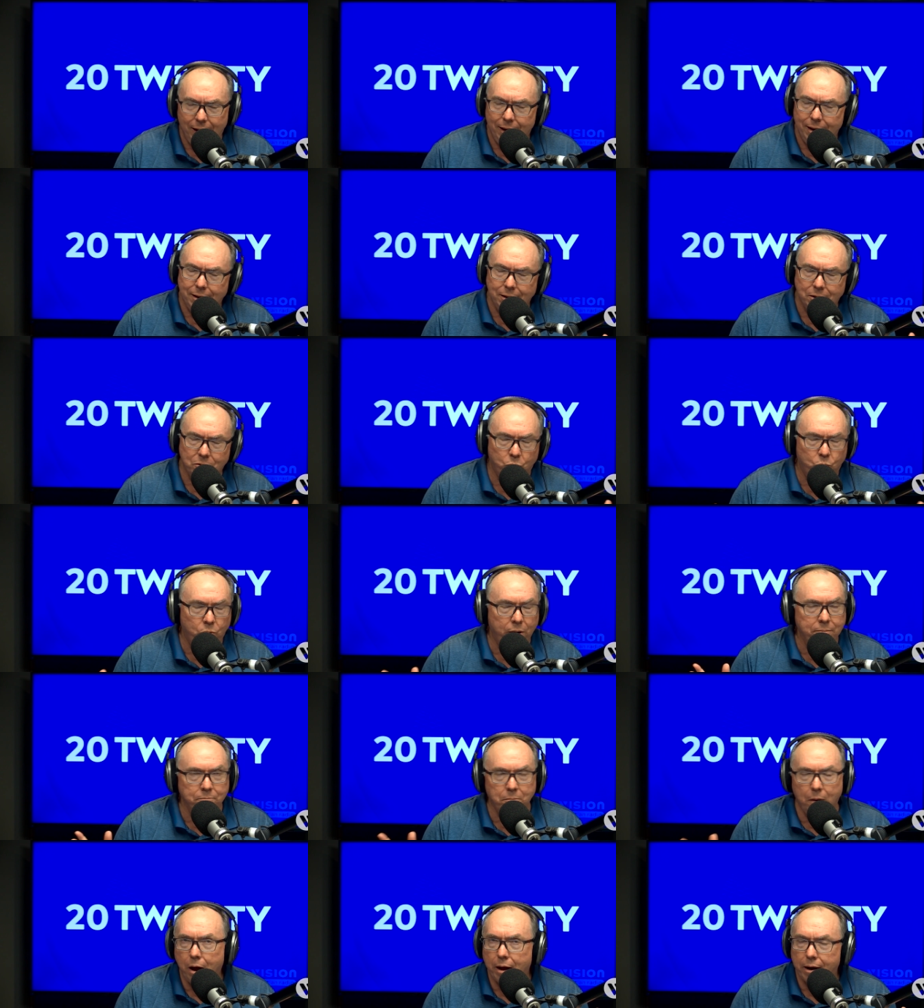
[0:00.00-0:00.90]
Uh,
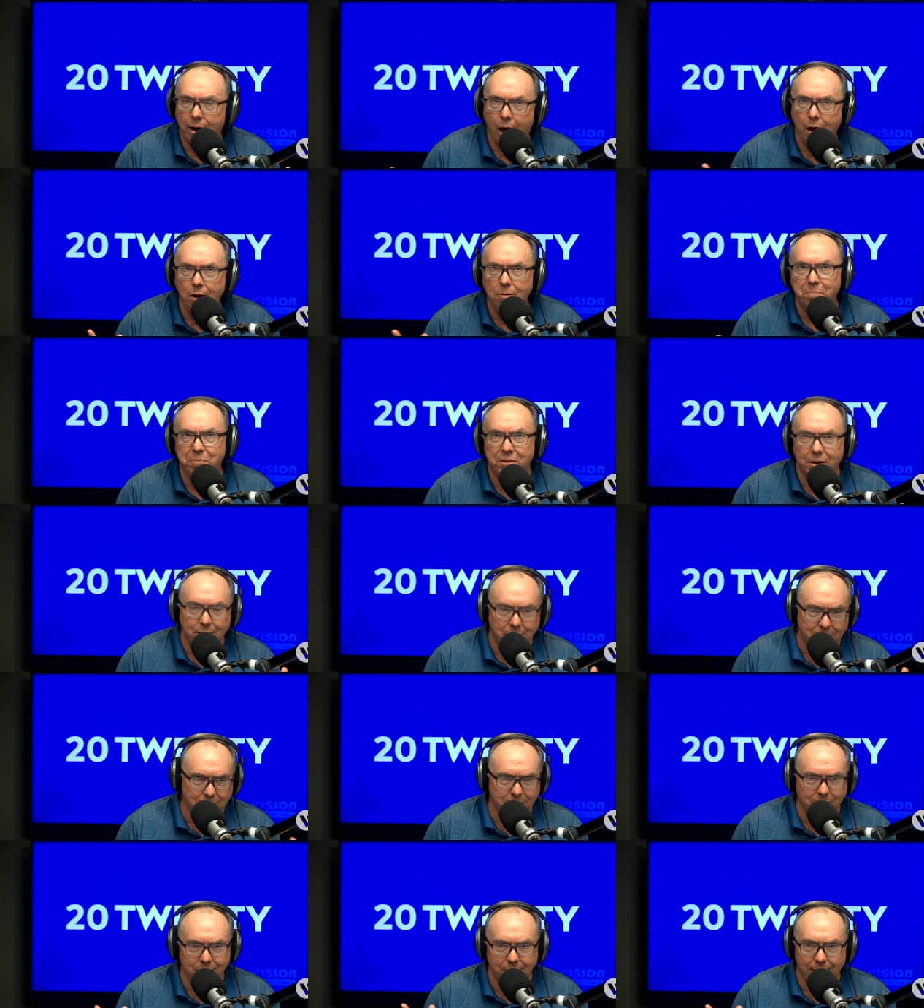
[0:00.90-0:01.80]
one might hope
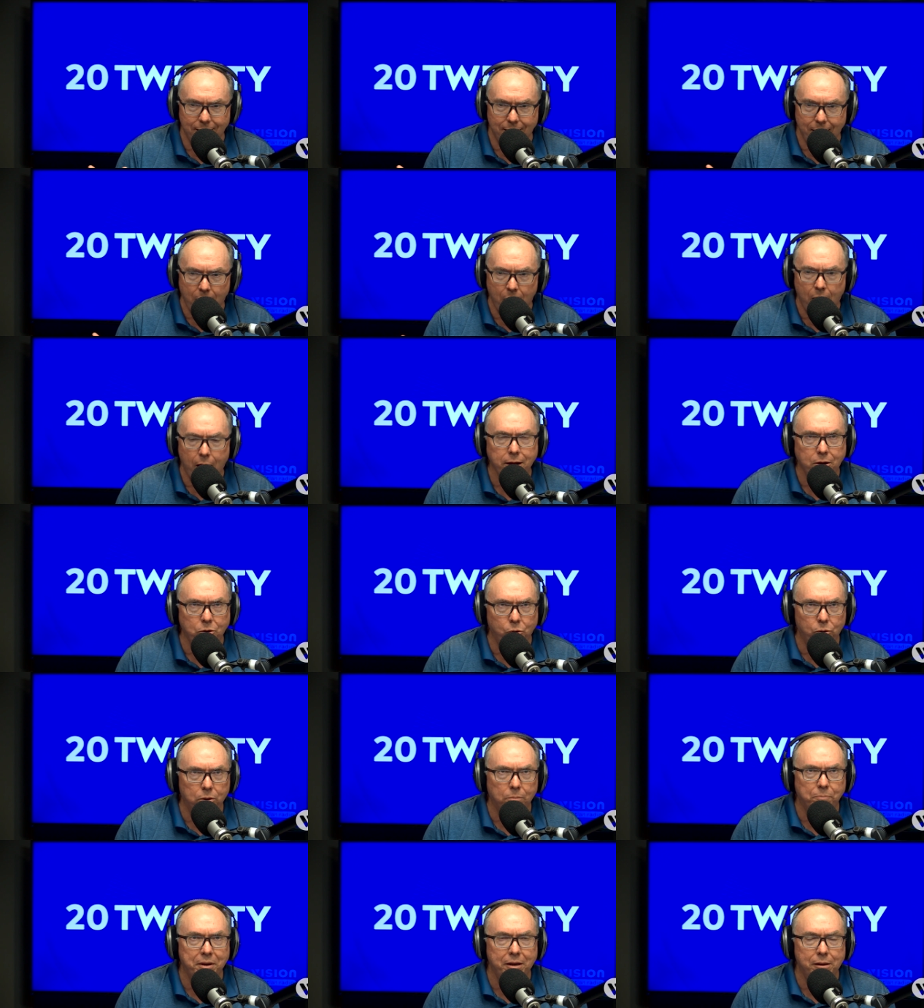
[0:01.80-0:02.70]
that a high
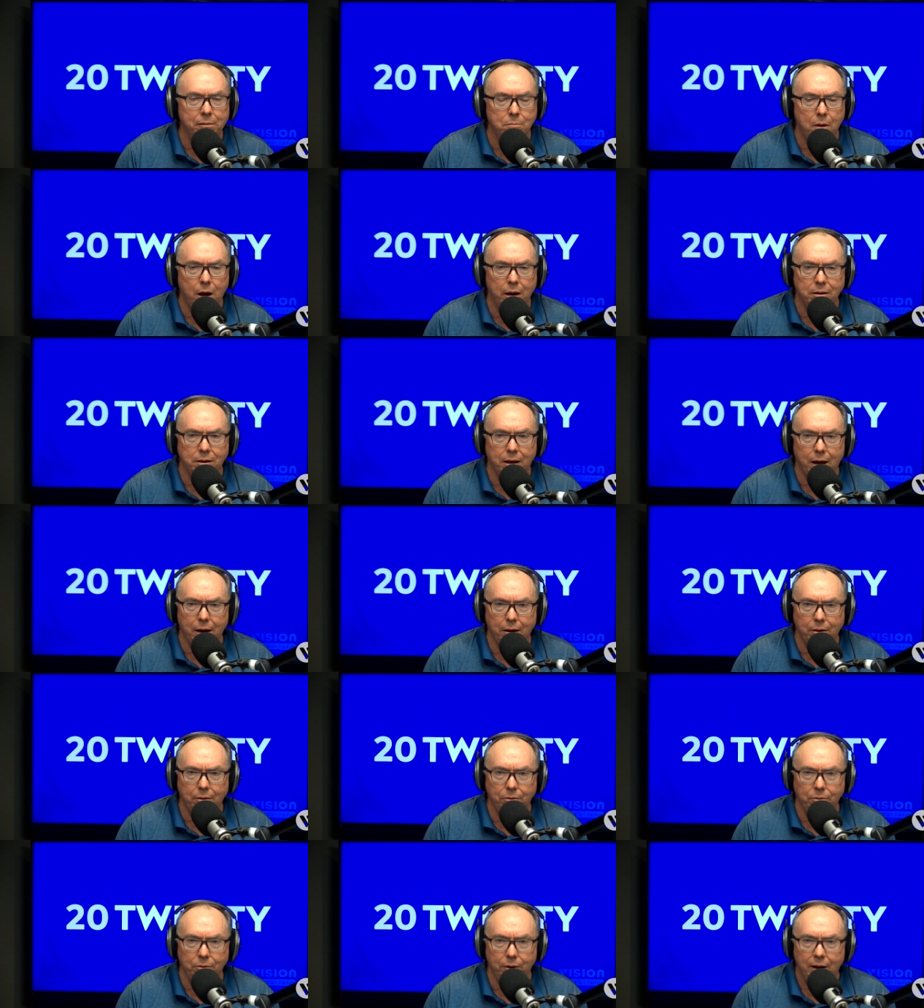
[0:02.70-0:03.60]
court appeal might
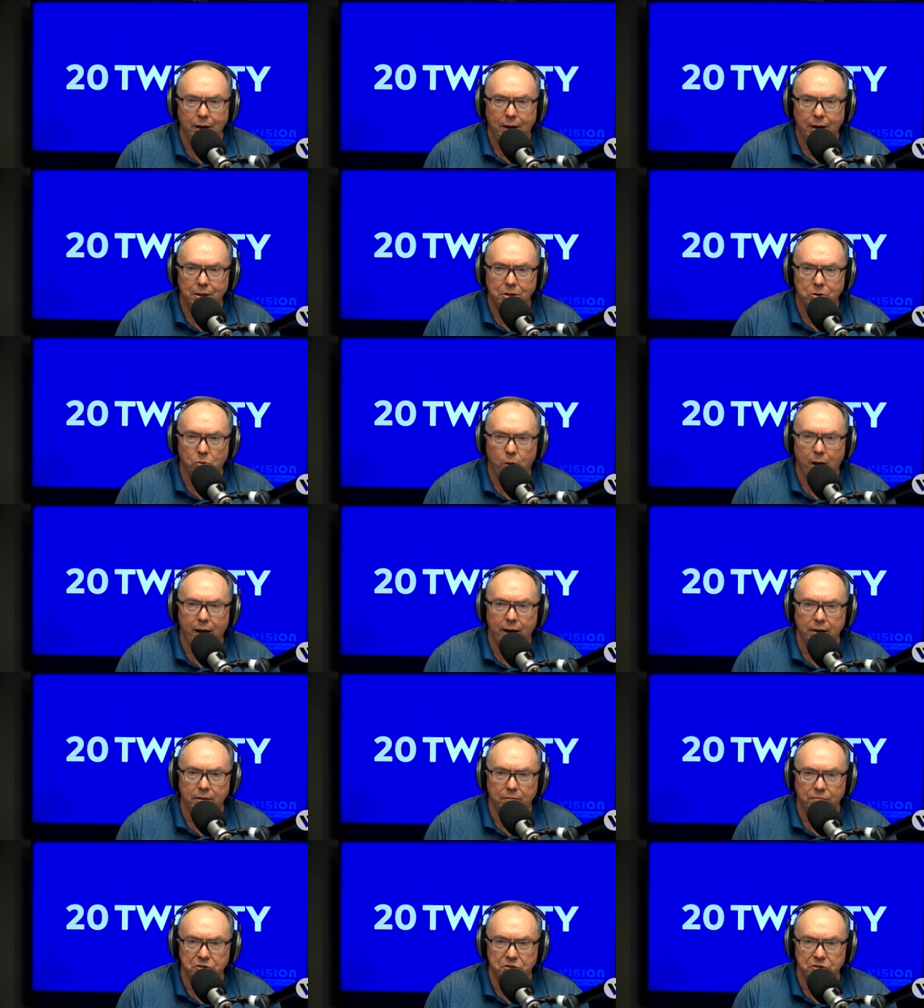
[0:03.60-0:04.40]
go the way